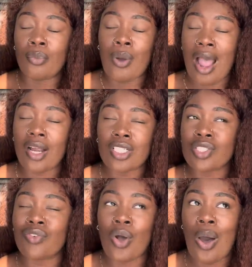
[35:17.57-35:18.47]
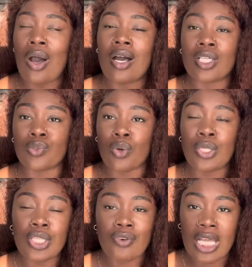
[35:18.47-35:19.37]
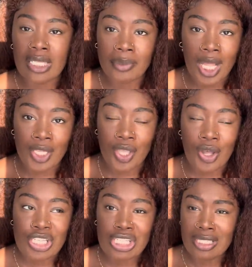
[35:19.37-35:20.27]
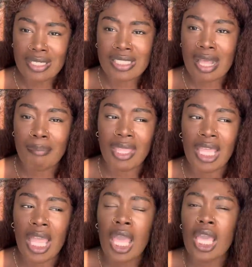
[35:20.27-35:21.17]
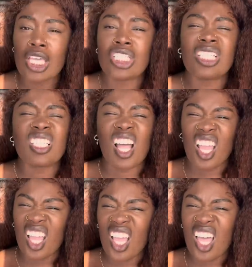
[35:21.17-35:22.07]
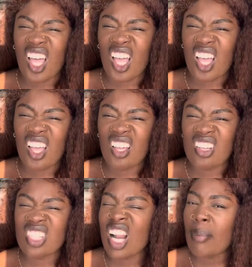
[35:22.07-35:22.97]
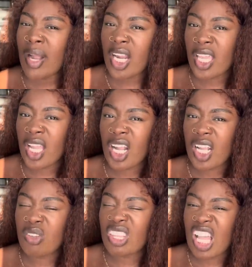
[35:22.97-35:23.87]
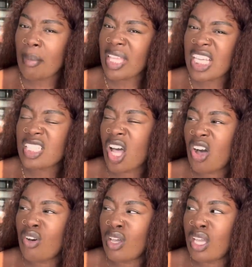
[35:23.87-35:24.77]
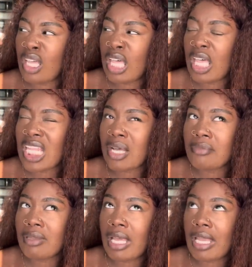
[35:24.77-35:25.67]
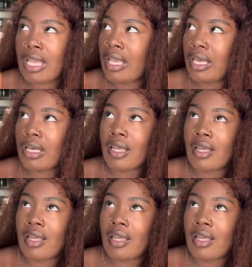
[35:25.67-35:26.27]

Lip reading: I just recall us rolling around the block, y'all. She looks at me and she's like, should I park here? You think I'm gonna get towed? And I'm like,